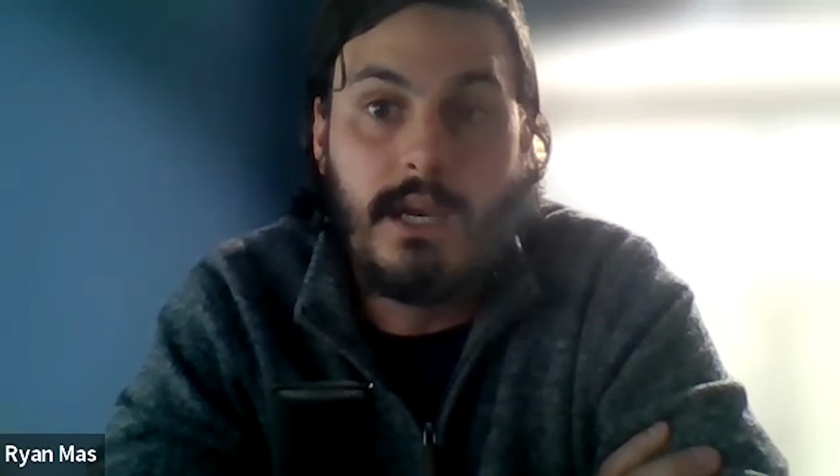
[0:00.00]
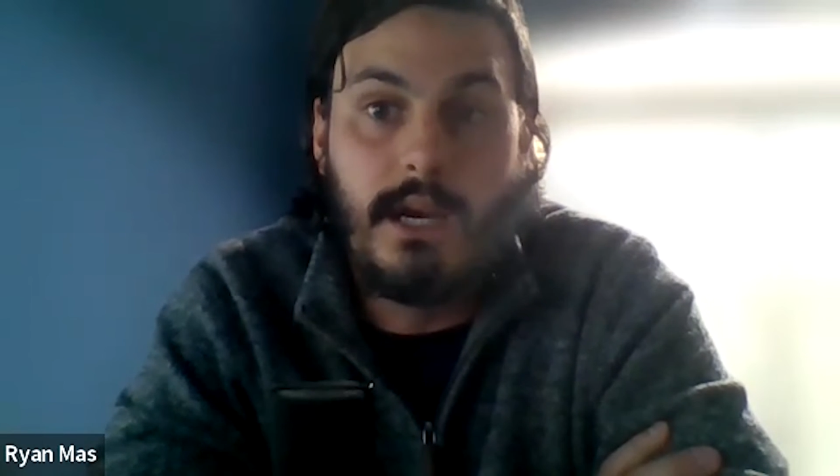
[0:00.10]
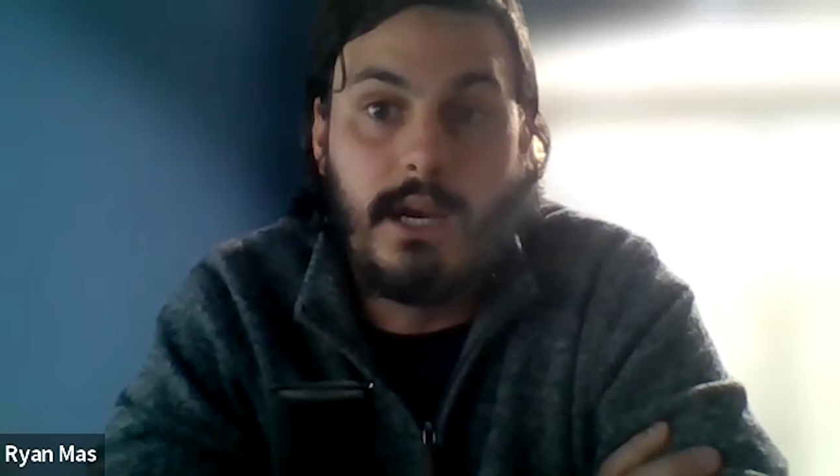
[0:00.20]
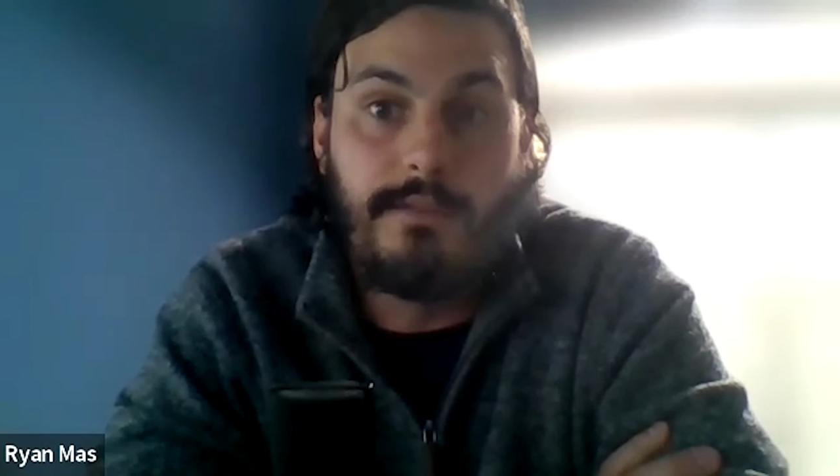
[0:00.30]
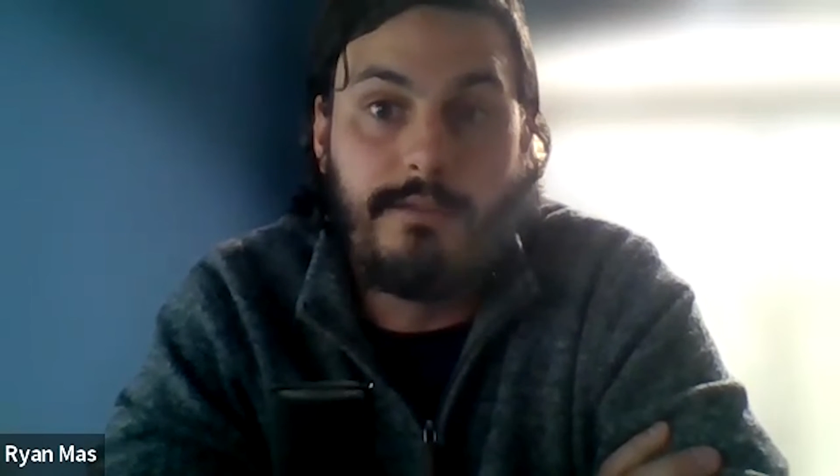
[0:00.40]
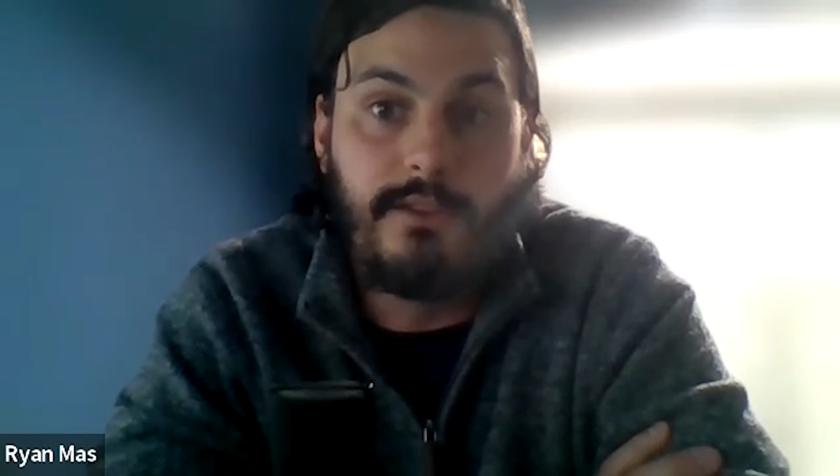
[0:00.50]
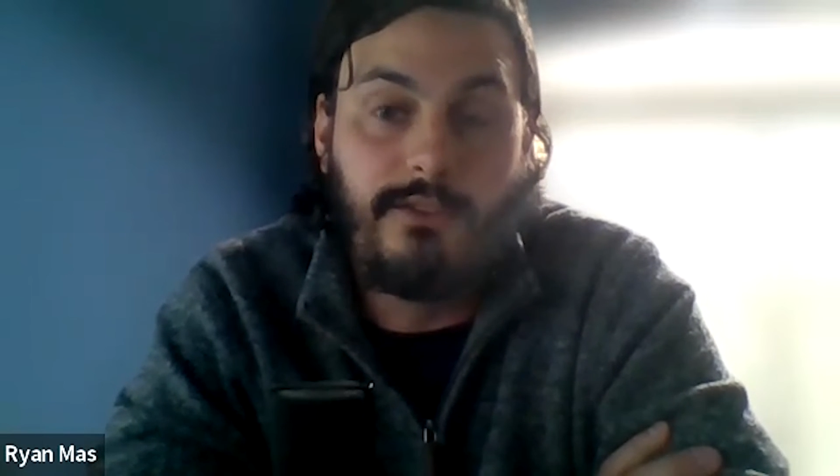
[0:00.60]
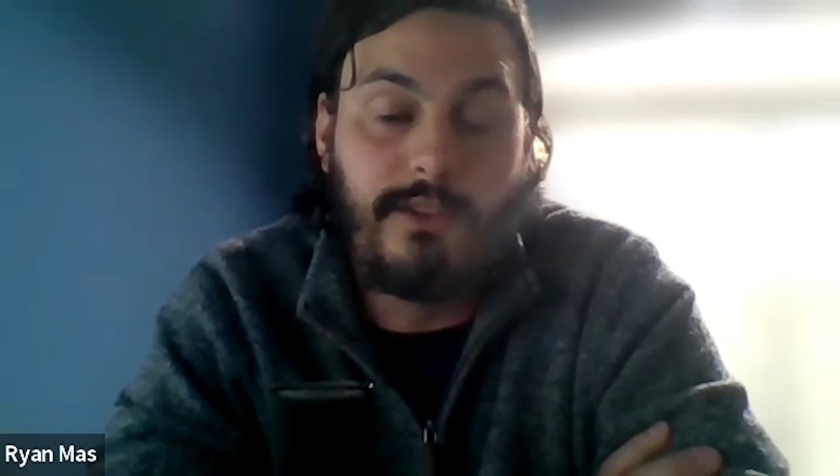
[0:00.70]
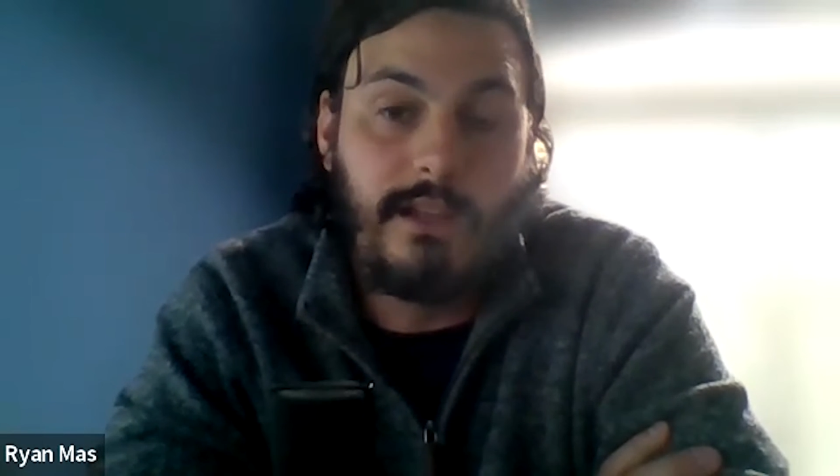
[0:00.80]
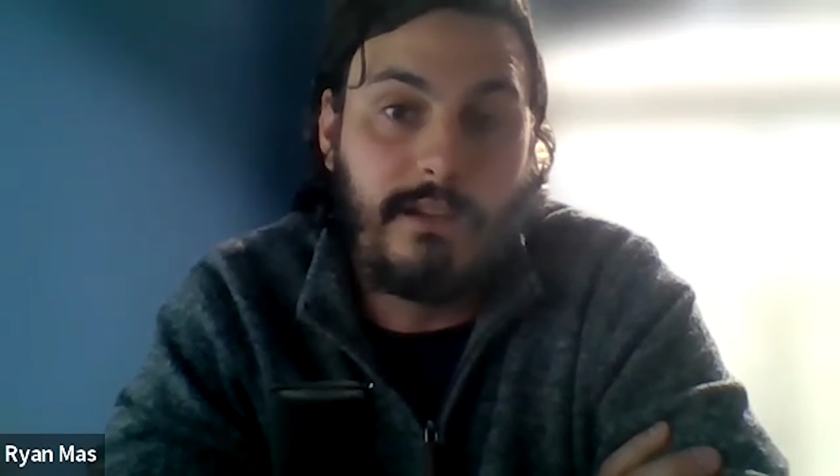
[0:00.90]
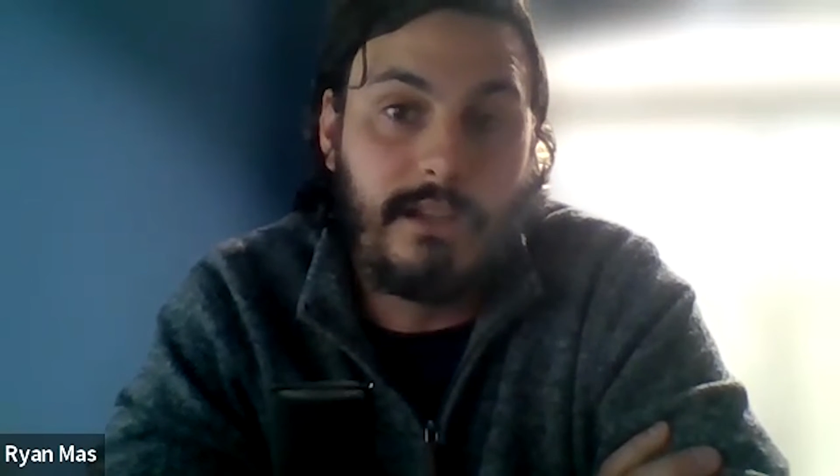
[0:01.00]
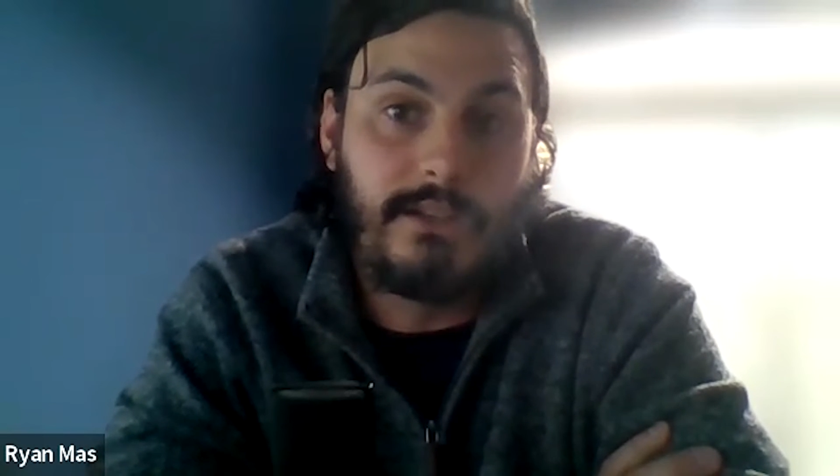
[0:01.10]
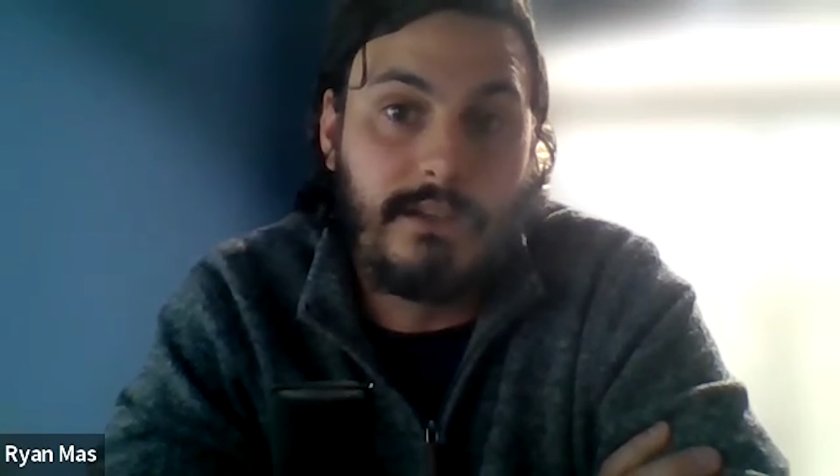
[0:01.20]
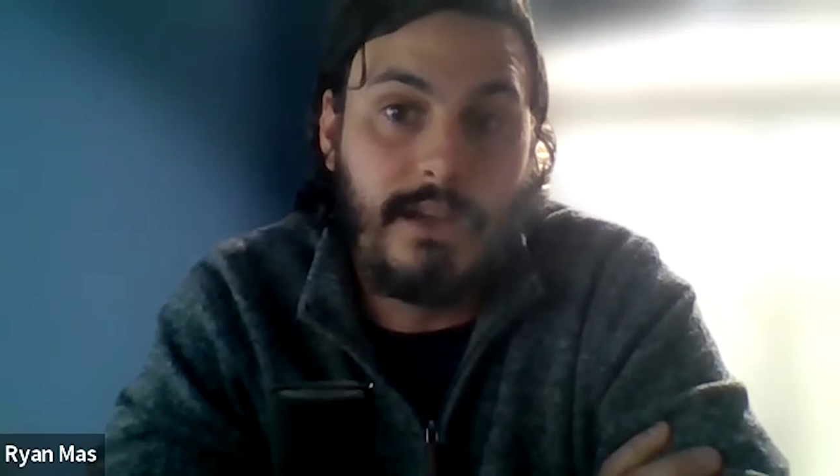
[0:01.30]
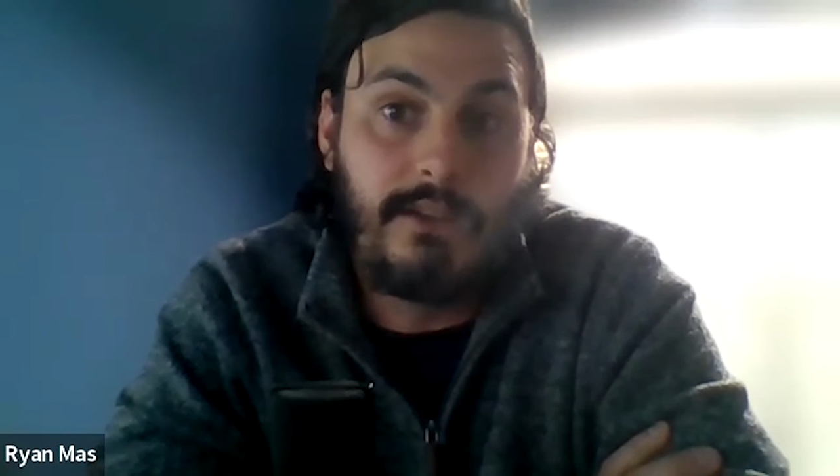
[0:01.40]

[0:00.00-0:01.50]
of the selling